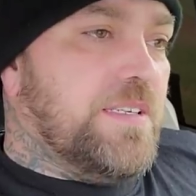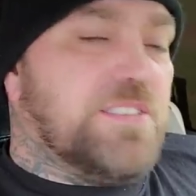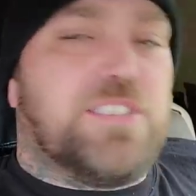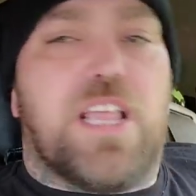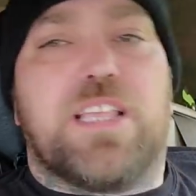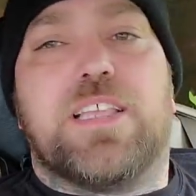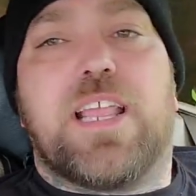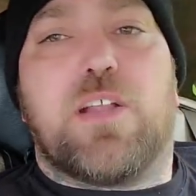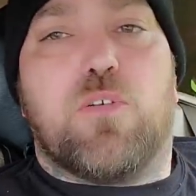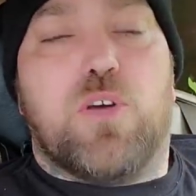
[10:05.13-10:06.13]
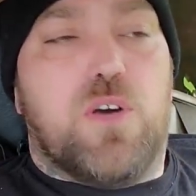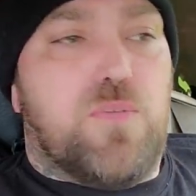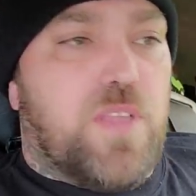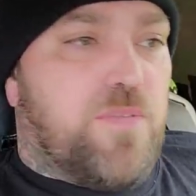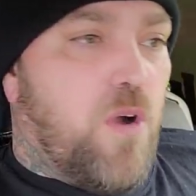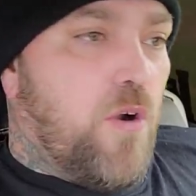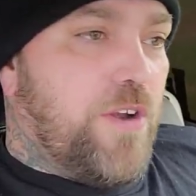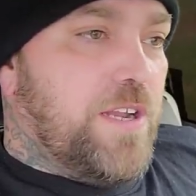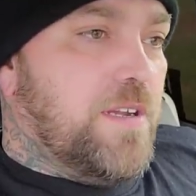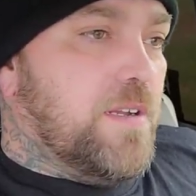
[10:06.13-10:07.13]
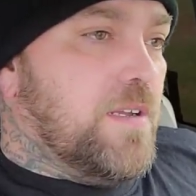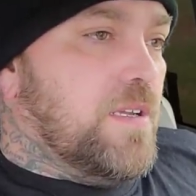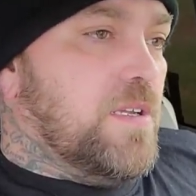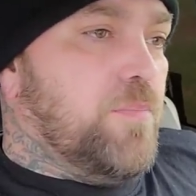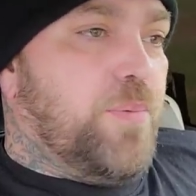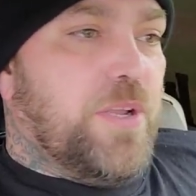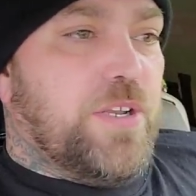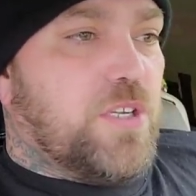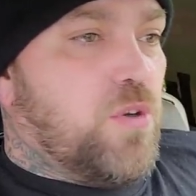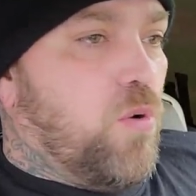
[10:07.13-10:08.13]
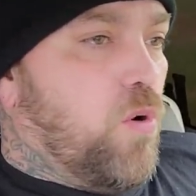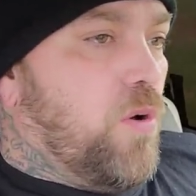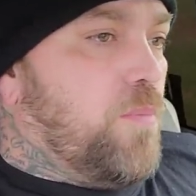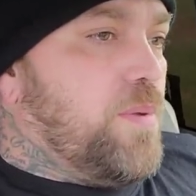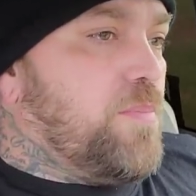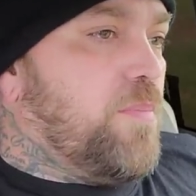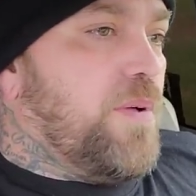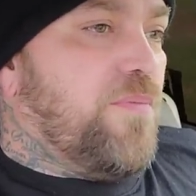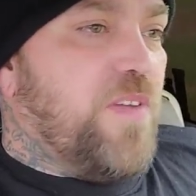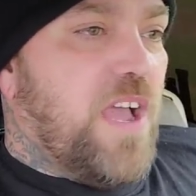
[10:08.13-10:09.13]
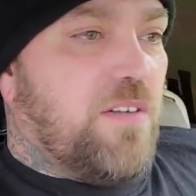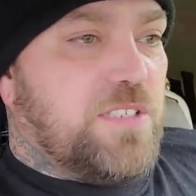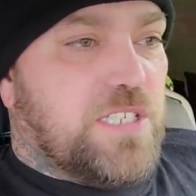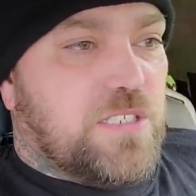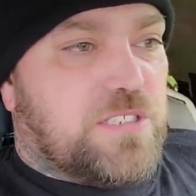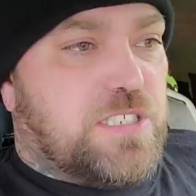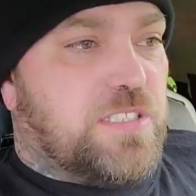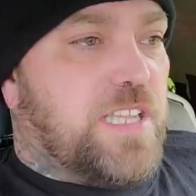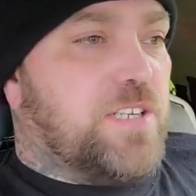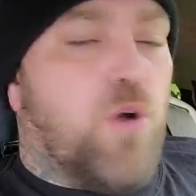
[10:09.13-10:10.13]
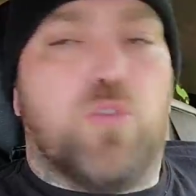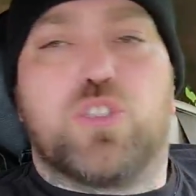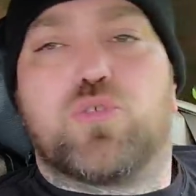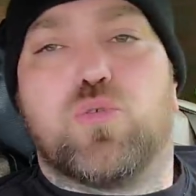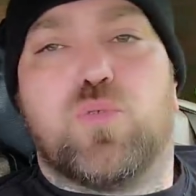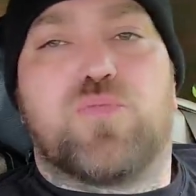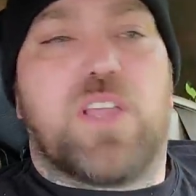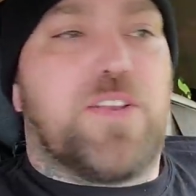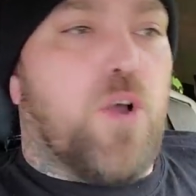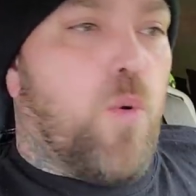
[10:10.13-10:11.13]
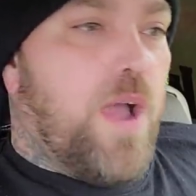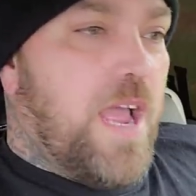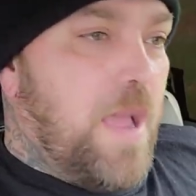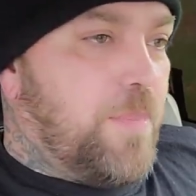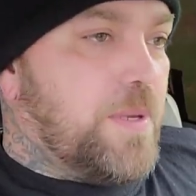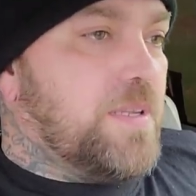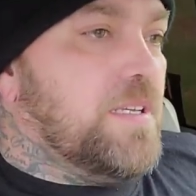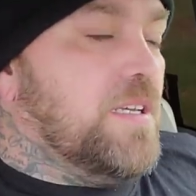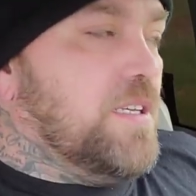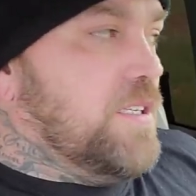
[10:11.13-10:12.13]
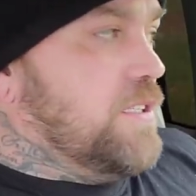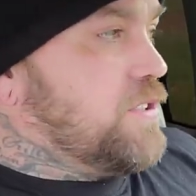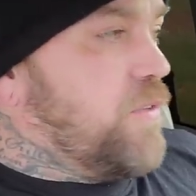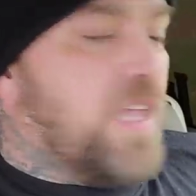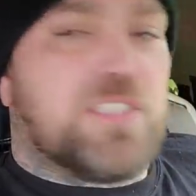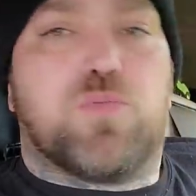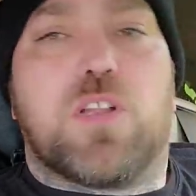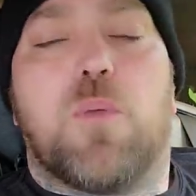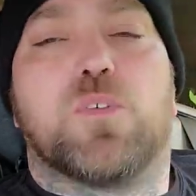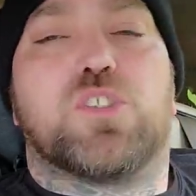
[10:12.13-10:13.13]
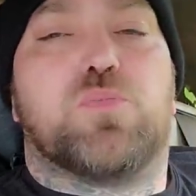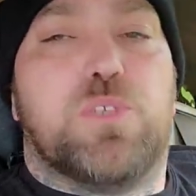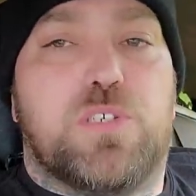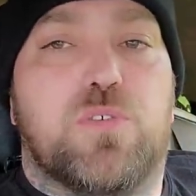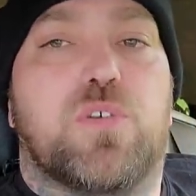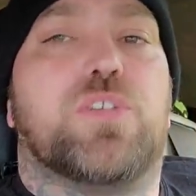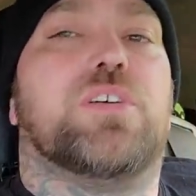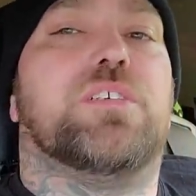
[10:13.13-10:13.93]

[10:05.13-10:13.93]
taken care of. They've already been to court, been found guilty. They know the truth. They know what happened. So that's what I'm going to speak on